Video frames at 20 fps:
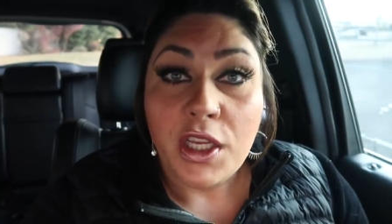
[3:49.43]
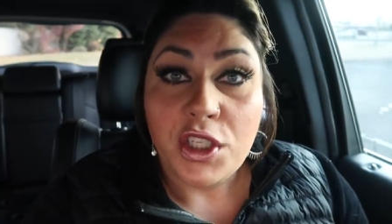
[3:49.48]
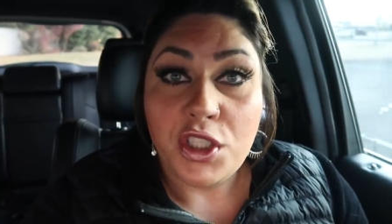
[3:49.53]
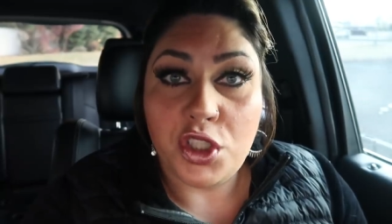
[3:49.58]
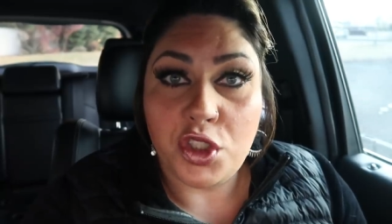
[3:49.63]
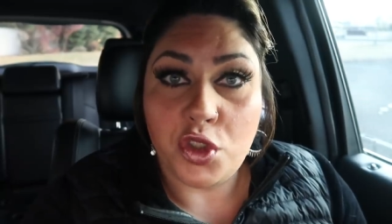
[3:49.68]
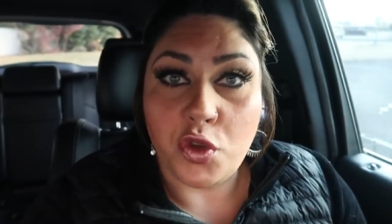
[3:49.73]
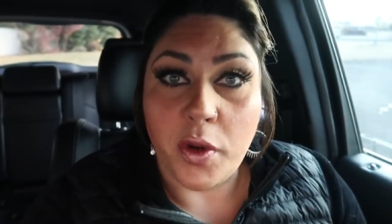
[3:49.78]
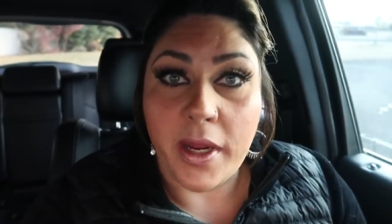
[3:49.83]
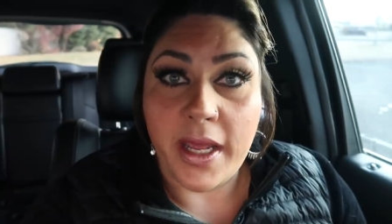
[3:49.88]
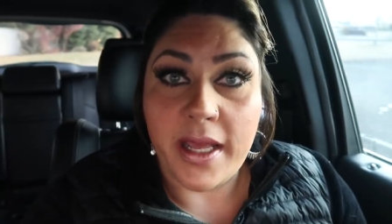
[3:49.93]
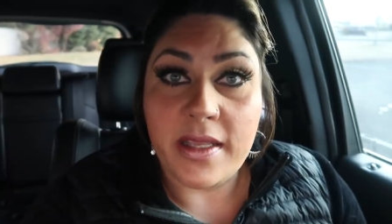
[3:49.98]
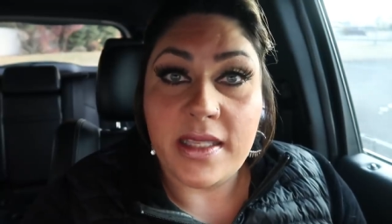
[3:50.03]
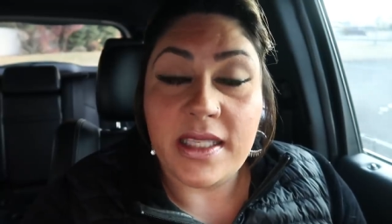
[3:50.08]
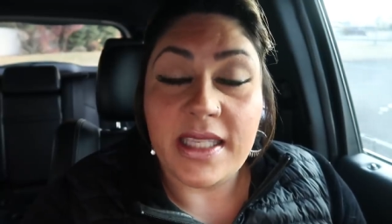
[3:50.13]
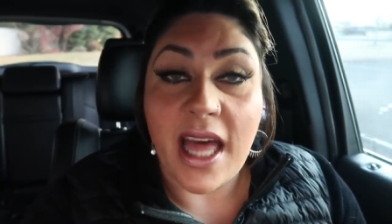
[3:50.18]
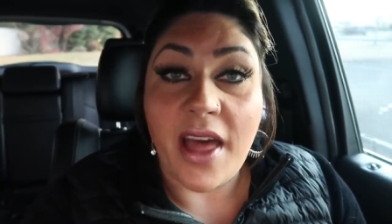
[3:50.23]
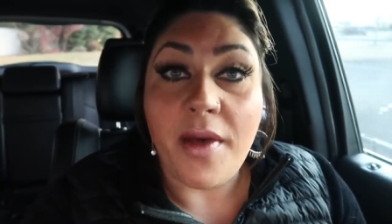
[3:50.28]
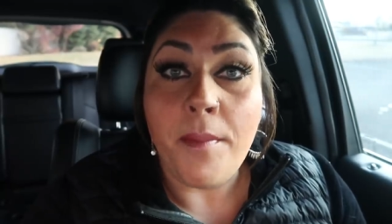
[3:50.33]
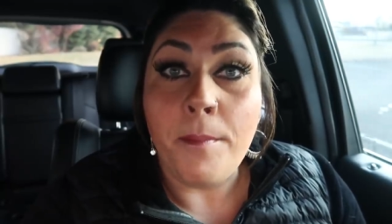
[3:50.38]

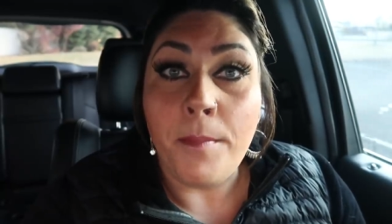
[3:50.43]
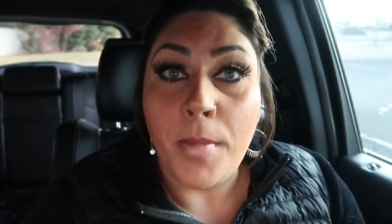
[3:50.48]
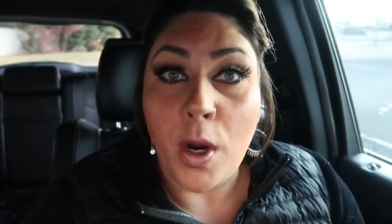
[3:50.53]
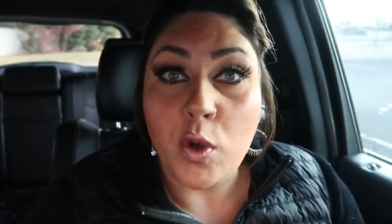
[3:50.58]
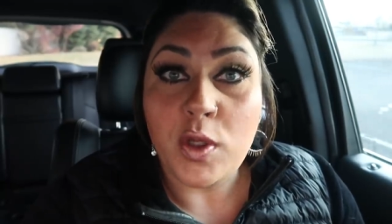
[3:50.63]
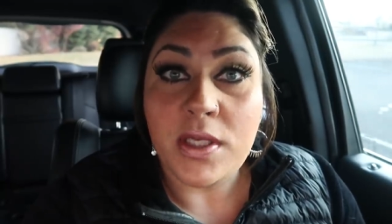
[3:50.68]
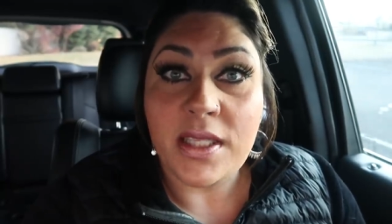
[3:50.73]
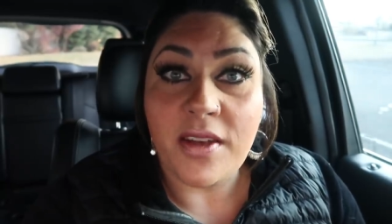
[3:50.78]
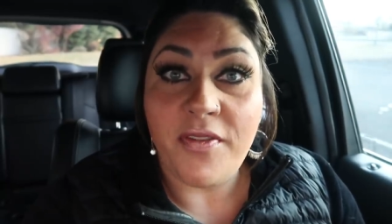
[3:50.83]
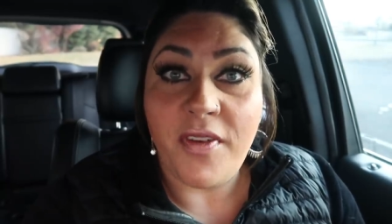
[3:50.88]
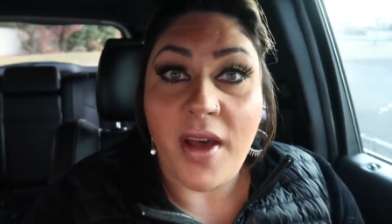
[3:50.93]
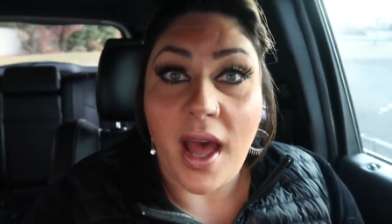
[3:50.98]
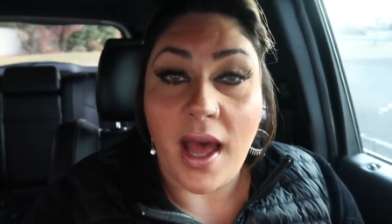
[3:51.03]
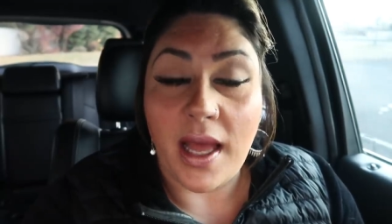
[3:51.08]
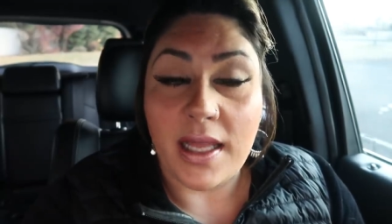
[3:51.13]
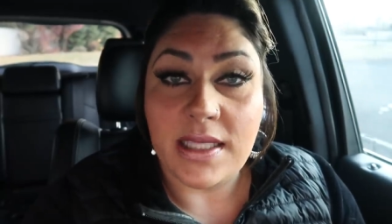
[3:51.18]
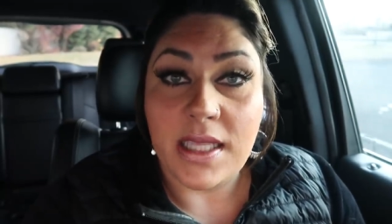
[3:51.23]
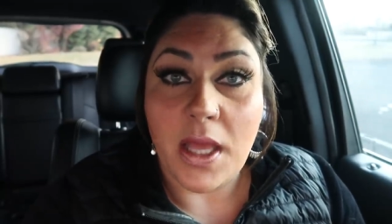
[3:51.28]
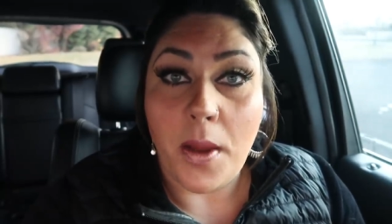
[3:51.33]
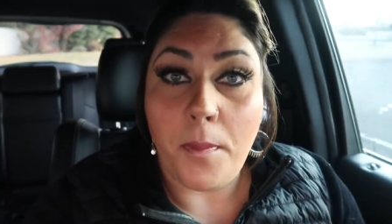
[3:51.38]
strengths that most of
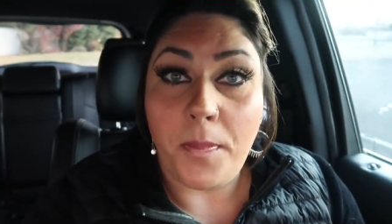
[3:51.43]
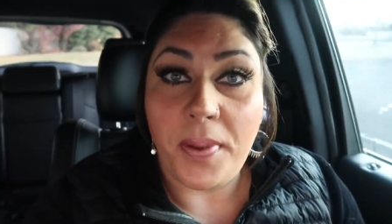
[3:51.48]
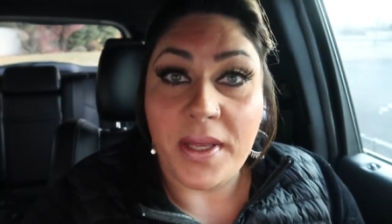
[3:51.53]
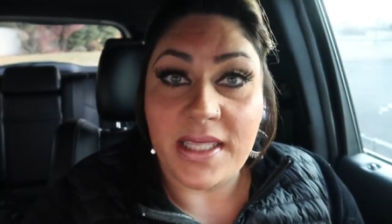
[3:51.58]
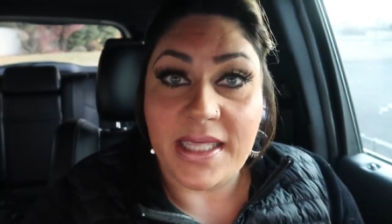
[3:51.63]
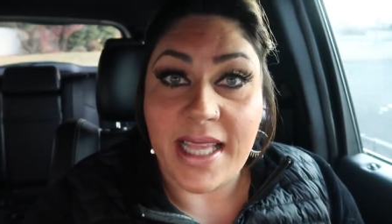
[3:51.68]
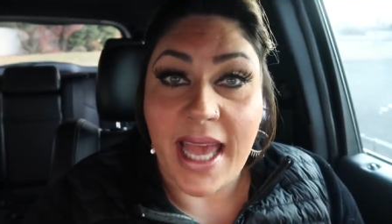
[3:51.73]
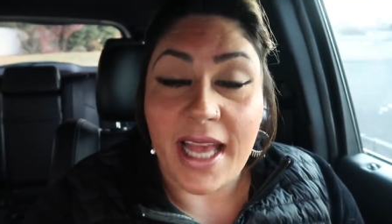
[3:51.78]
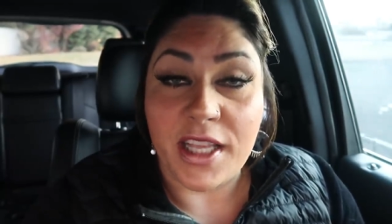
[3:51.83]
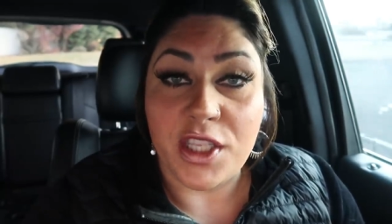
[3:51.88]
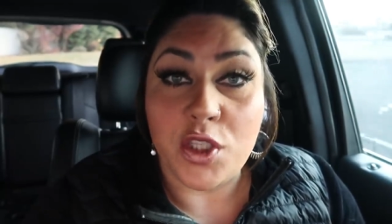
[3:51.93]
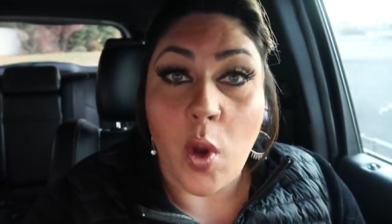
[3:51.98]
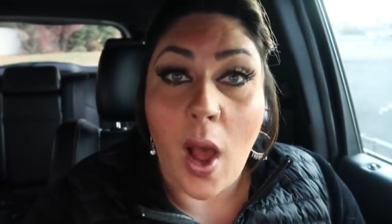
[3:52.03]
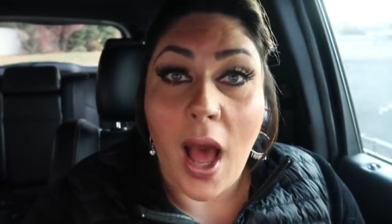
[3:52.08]
us possess.